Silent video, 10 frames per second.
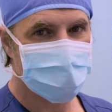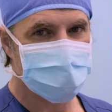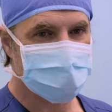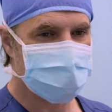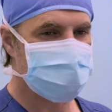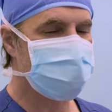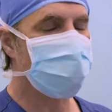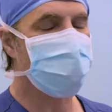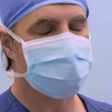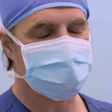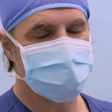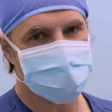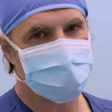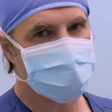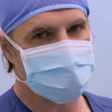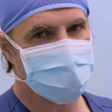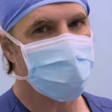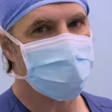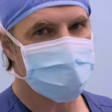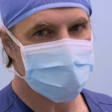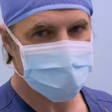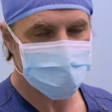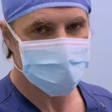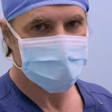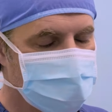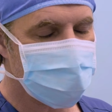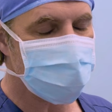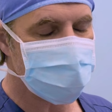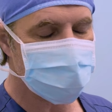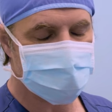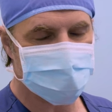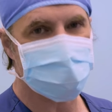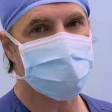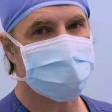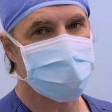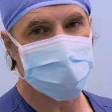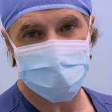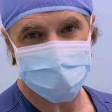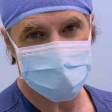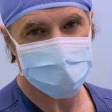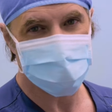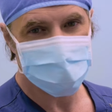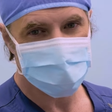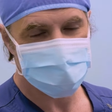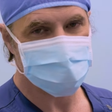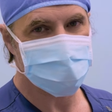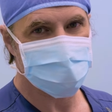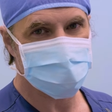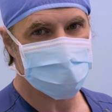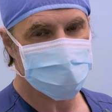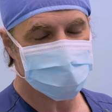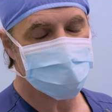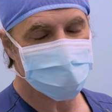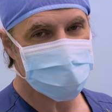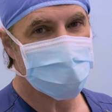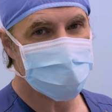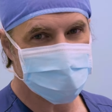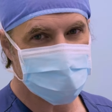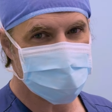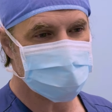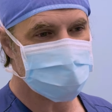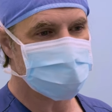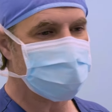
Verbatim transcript: but there's no correlation between one or the two. We use breast implants all the time to, to treat breast cancer patients, to